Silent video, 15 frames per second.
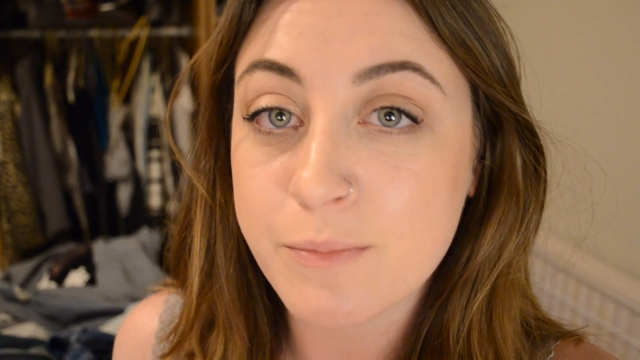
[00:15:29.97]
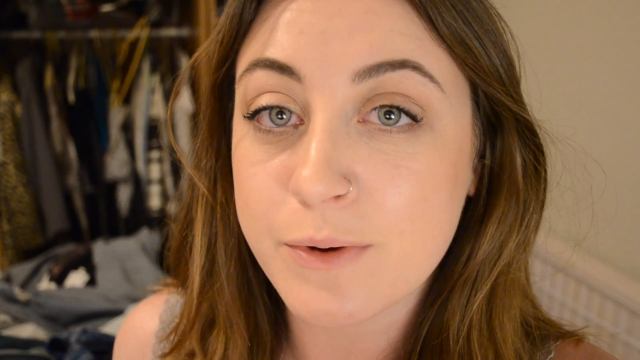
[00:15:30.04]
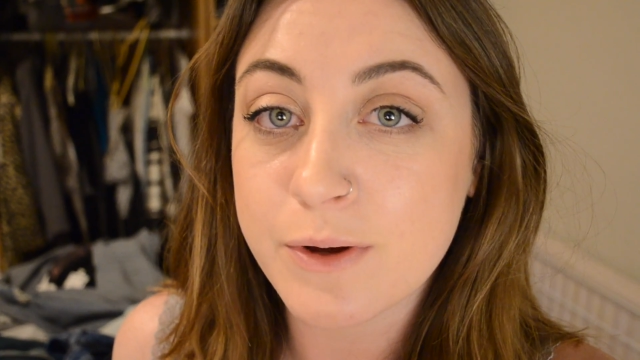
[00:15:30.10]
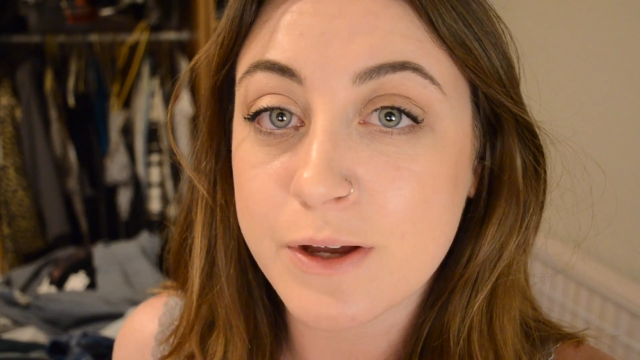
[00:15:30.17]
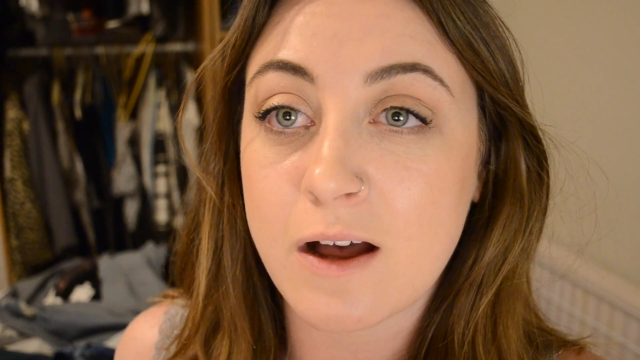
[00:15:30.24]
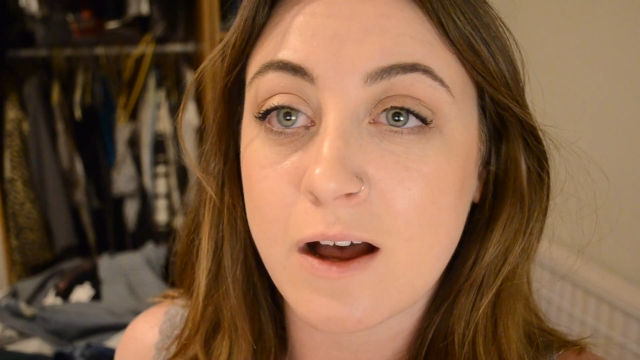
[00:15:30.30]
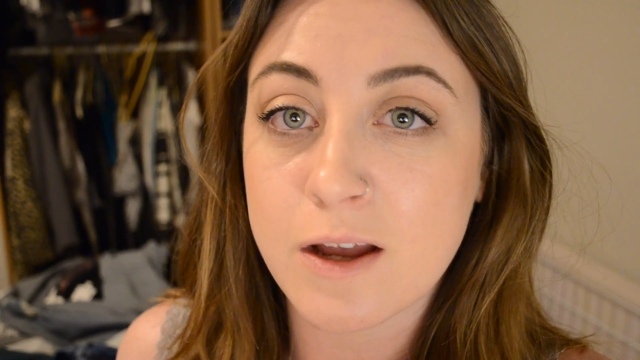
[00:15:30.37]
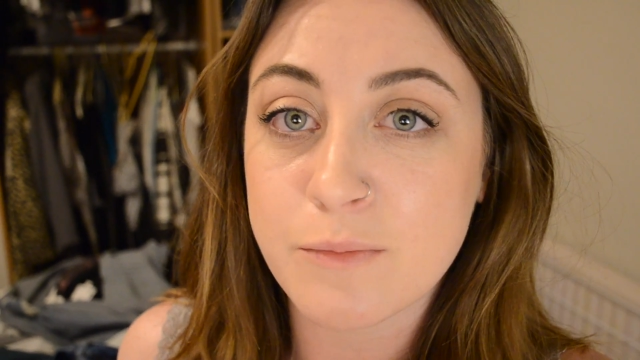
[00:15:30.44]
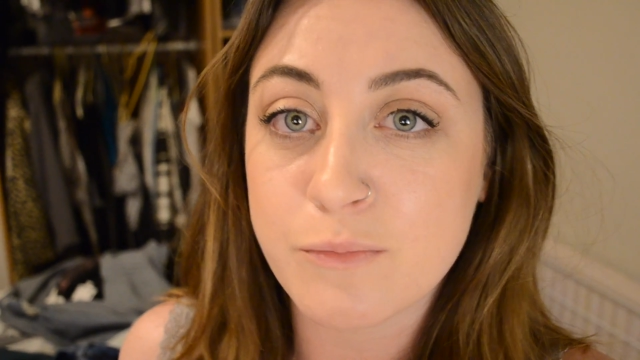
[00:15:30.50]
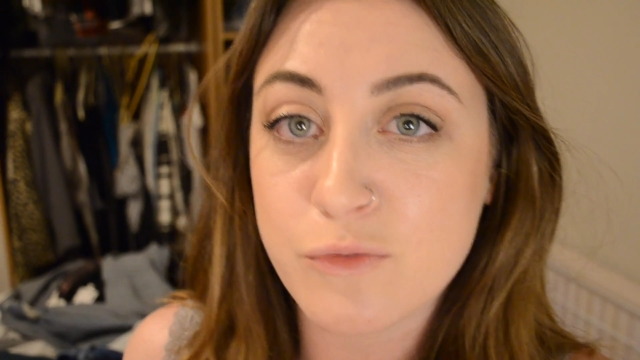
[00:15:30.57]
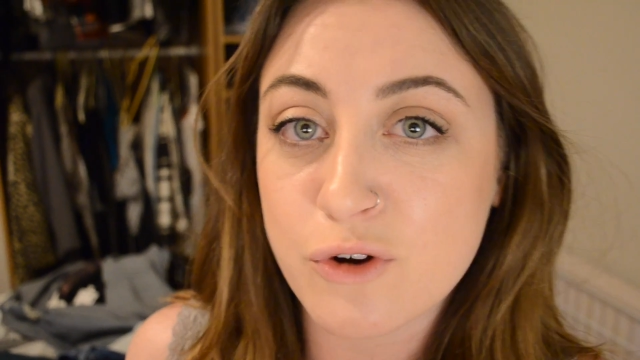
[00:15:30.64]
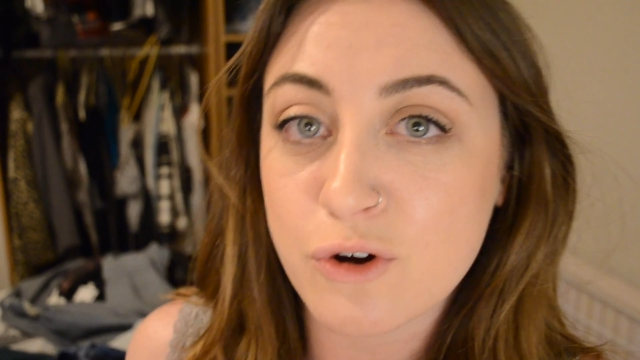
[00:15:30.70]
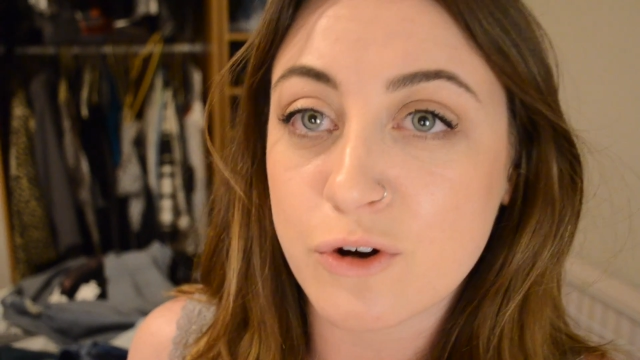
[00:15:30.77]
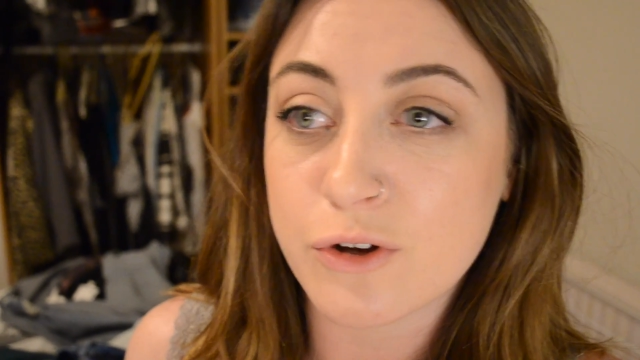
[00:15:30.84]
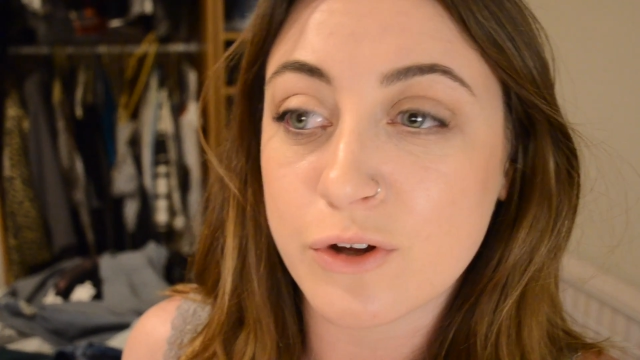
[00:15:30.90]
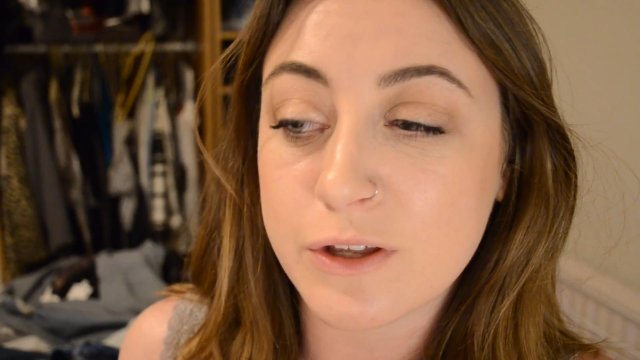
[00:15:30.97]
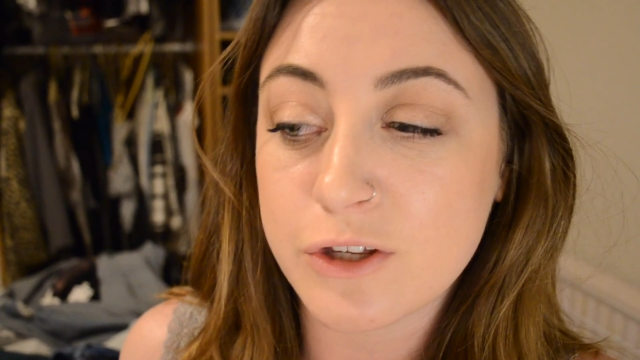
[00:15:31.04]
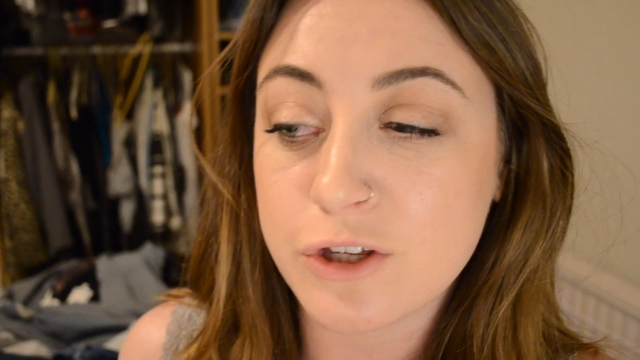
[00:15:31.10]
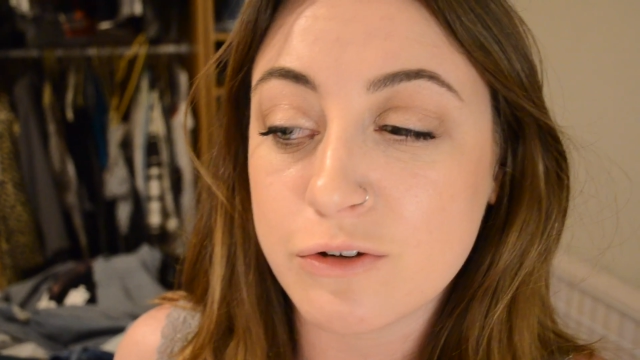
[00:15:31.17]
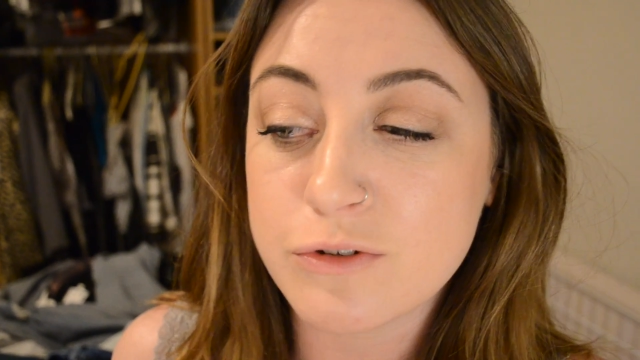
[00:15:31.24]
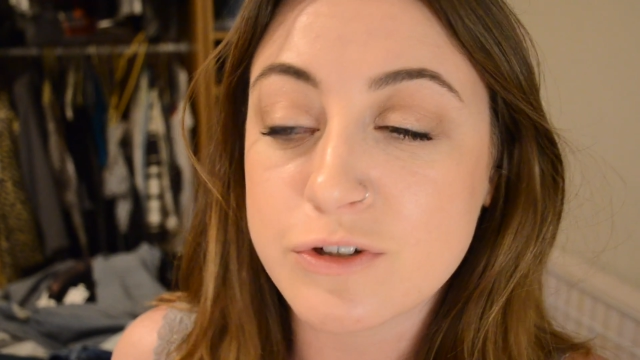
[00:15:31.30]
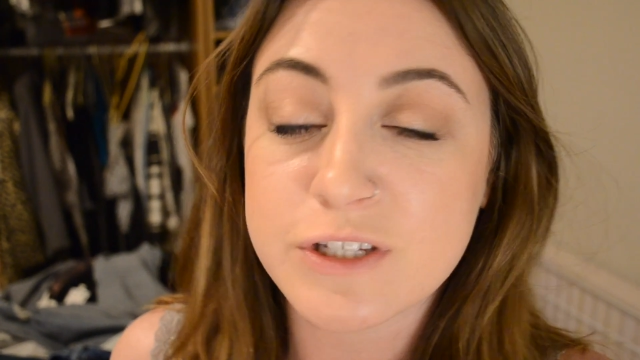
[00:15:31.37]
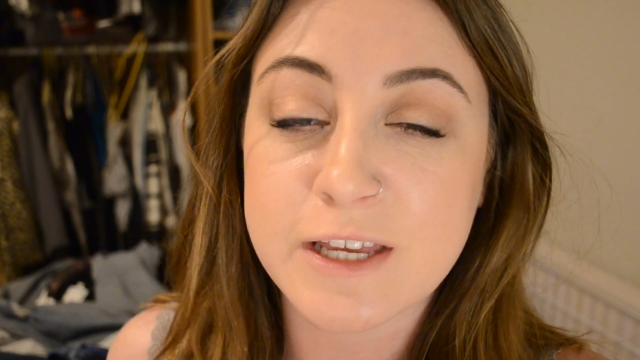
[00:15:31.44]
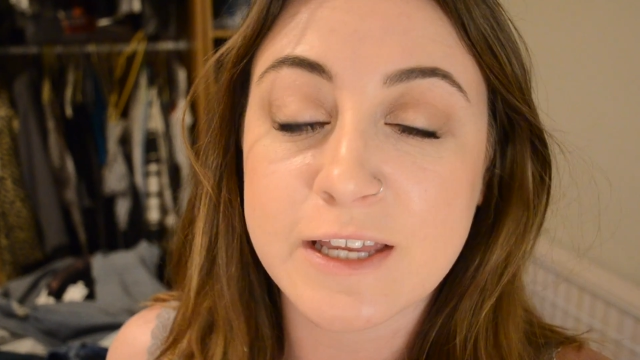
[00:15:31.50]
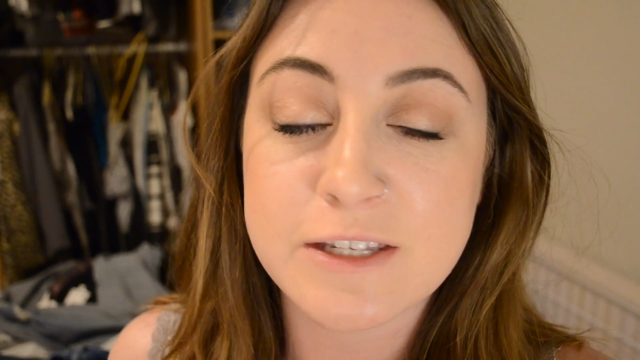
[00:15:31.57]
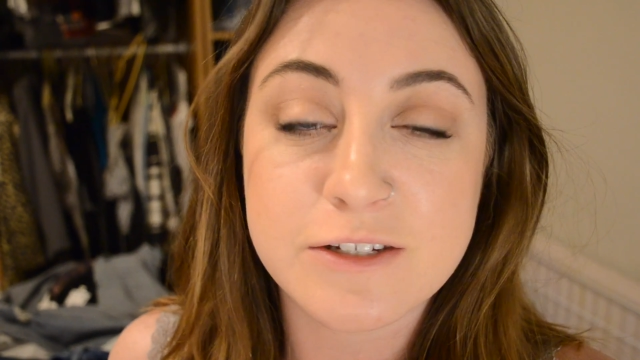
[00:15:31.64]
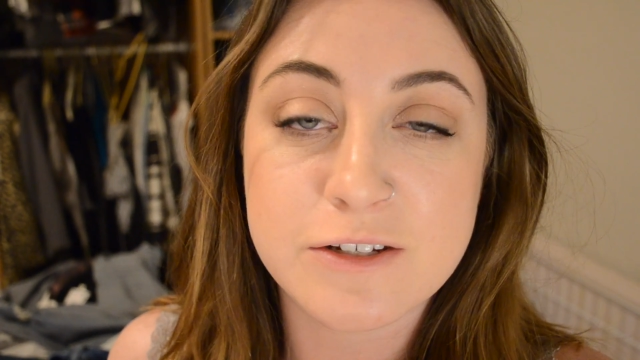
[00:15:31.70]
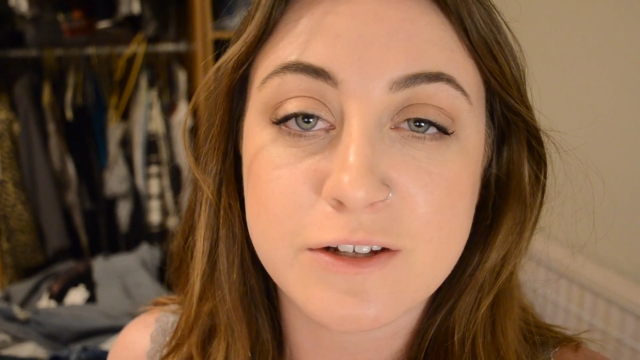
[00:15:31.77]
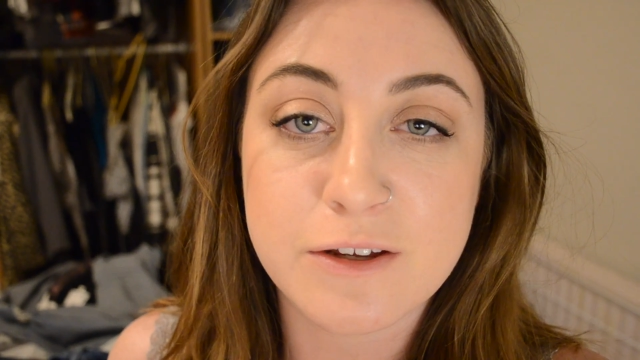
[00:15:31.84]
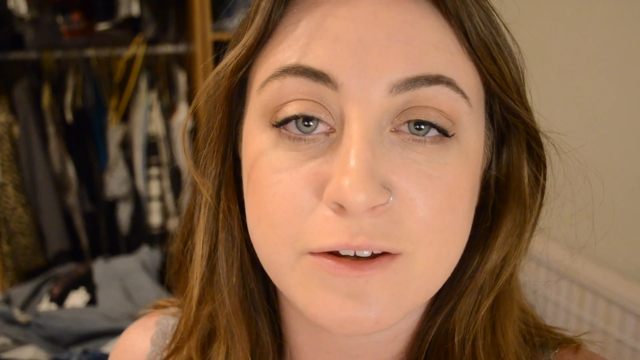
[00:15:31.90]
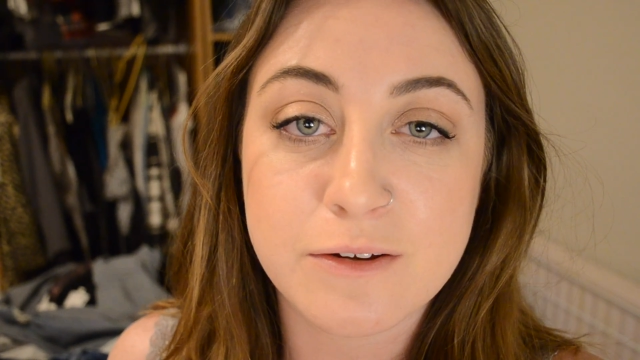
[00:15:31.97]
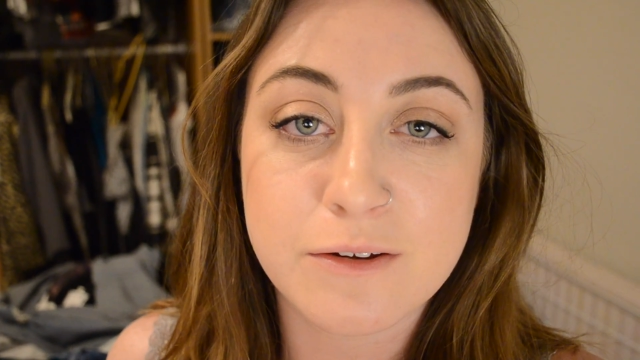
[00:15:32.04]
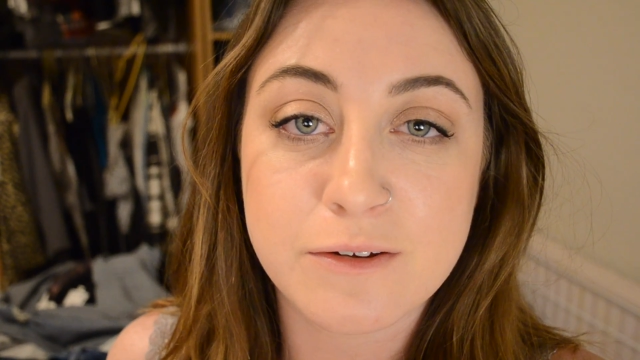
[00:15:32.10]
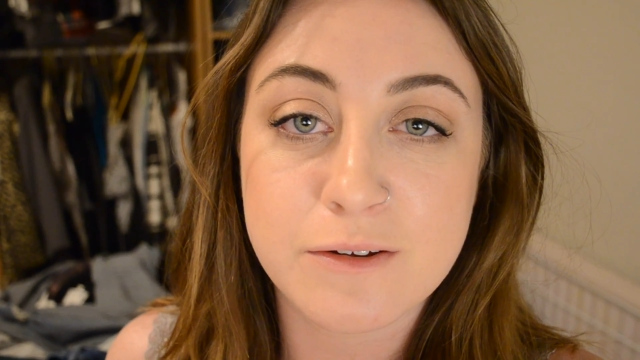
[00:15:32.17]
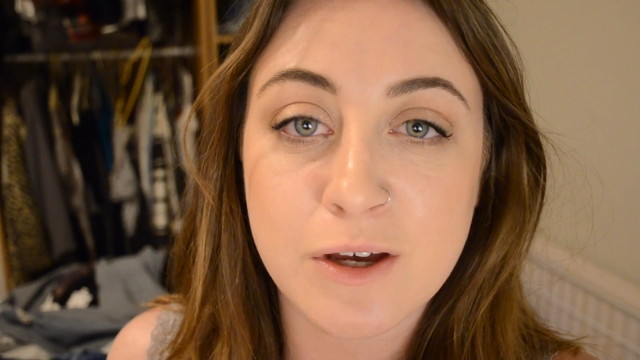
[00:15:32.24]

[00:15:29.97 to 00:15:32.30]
but I'm not hugely into